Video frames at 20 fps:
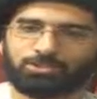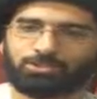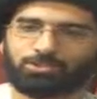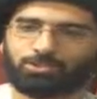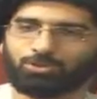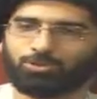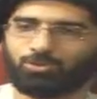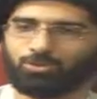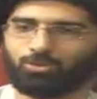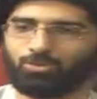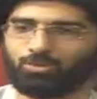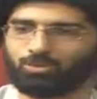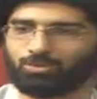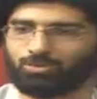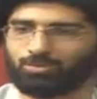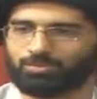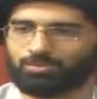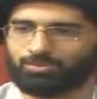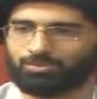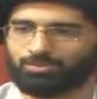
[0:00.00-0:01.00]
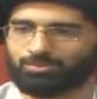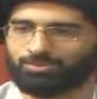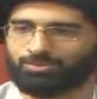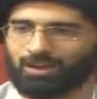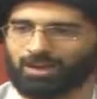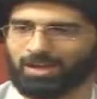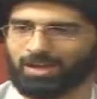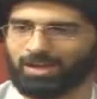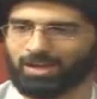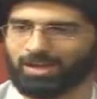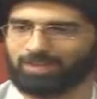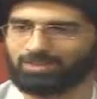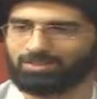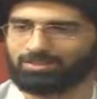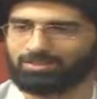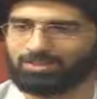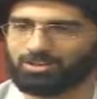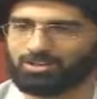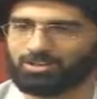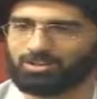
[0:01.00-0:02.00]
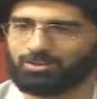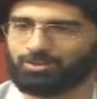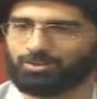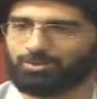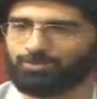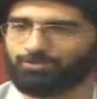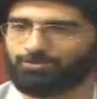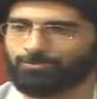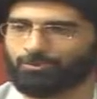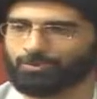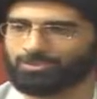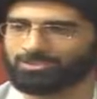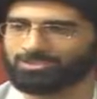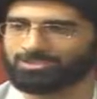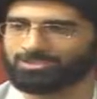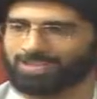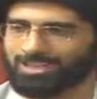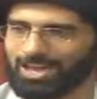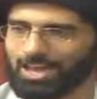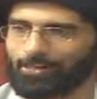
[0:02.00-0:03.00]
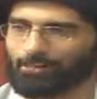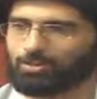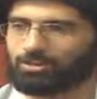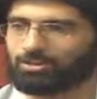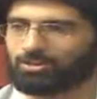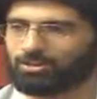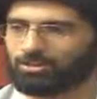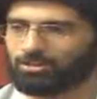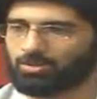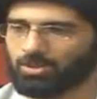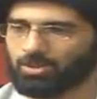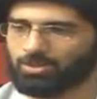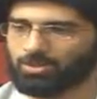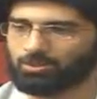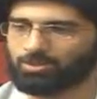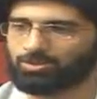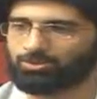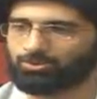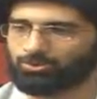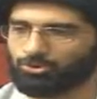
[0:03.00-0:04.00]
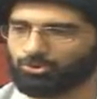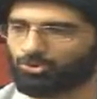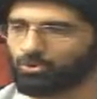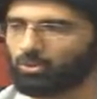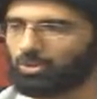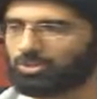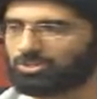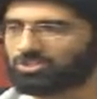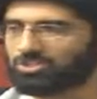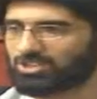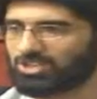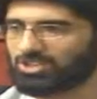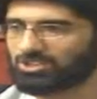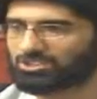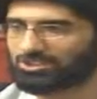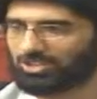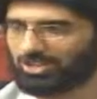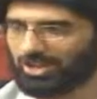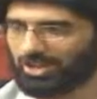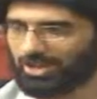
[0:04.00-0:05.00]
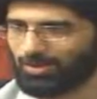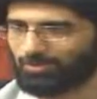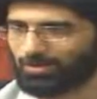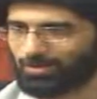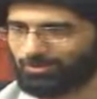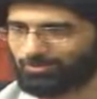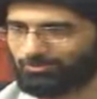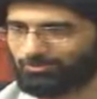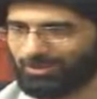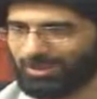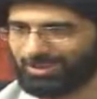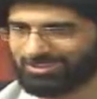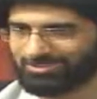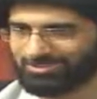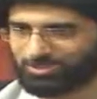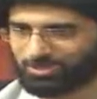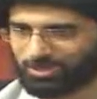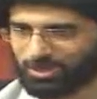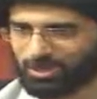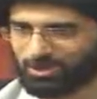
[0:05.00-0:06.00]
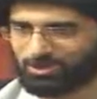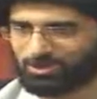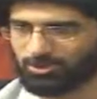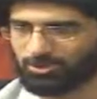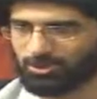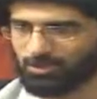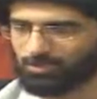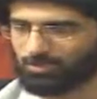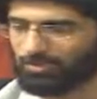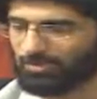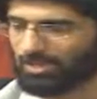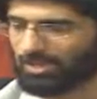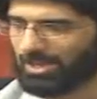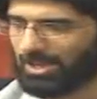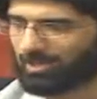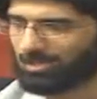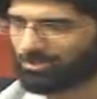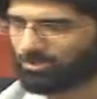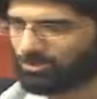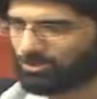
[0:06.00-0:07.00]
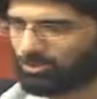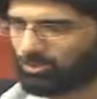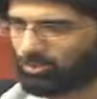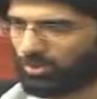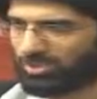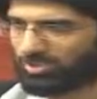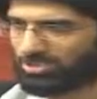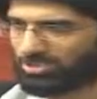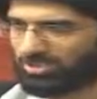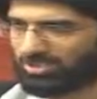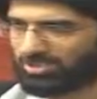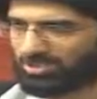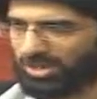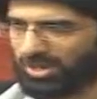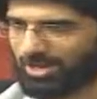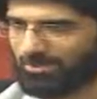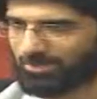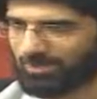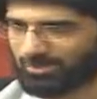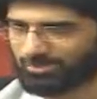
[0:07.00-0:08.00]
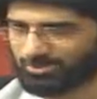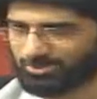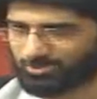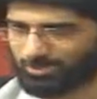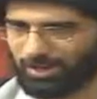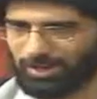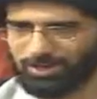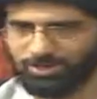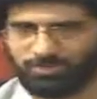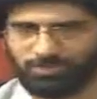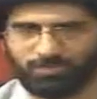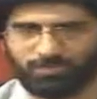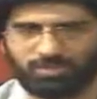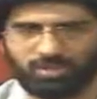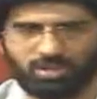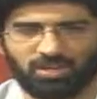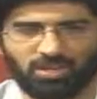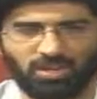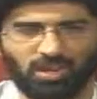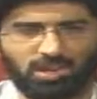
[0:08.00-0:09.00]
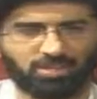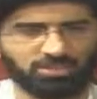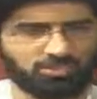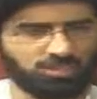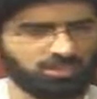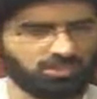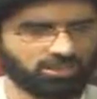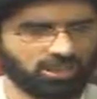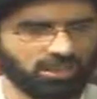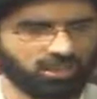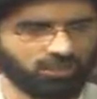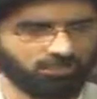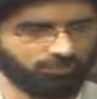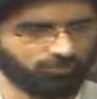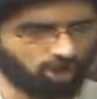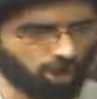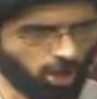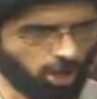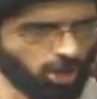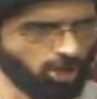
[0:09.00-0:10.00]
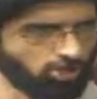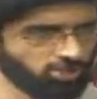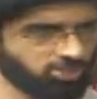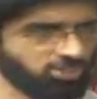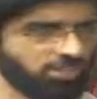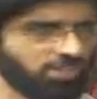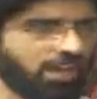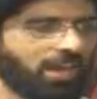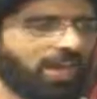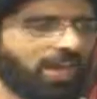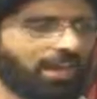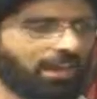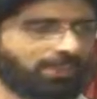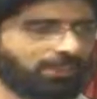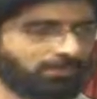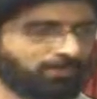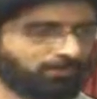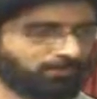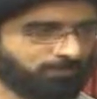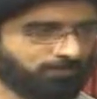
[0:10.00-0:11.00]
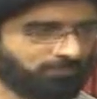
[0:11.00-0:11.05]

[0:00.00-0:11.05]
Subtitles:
to provide the first capital through which Islam can find strength and through which Islam can spread. And she gave all she had